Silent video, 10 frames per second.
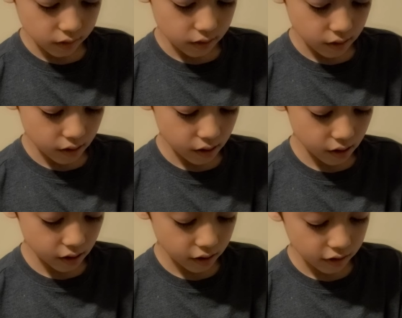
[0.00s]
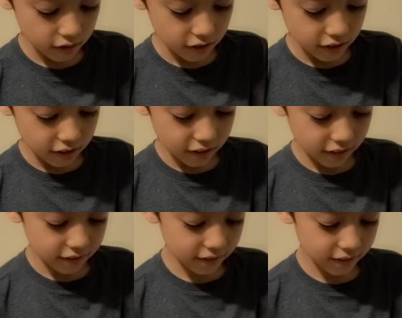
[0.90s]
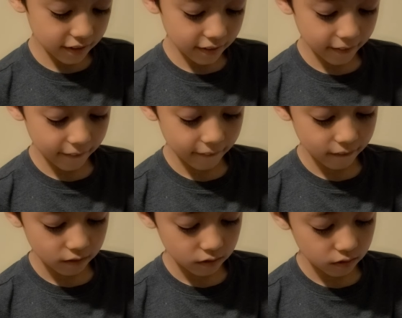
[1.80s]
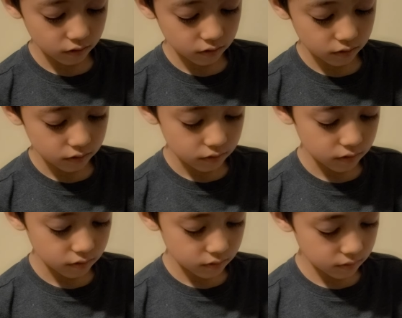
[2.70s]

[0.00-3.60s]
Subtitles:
(no one is talking)